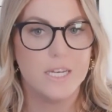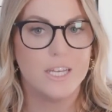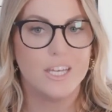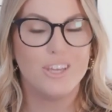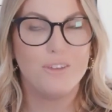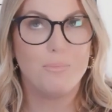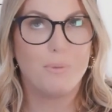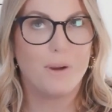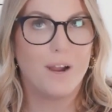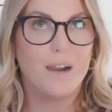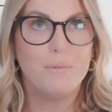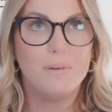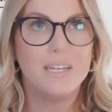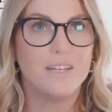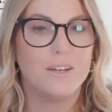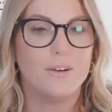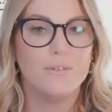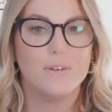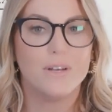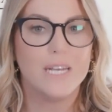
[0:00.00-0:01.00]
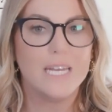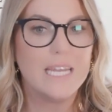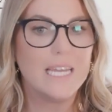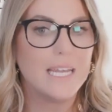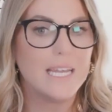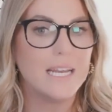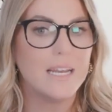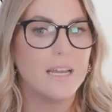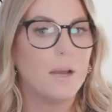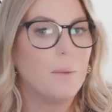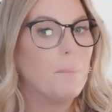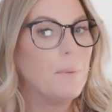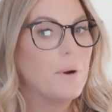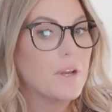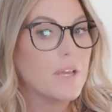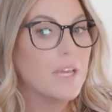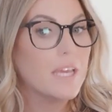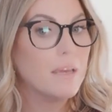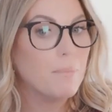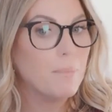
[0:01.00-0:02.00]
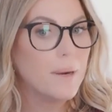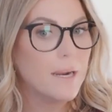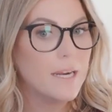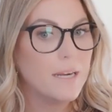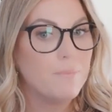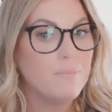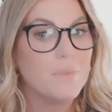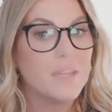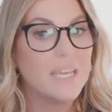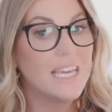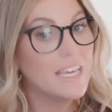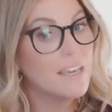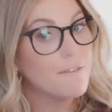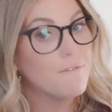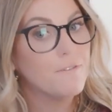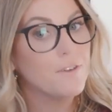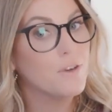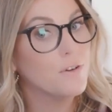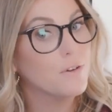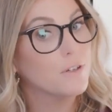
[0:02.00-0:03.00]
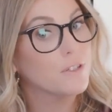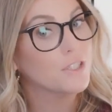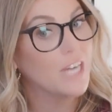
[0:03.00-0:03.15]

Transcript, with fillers: you probably don't need a bookkeeper if you're mm.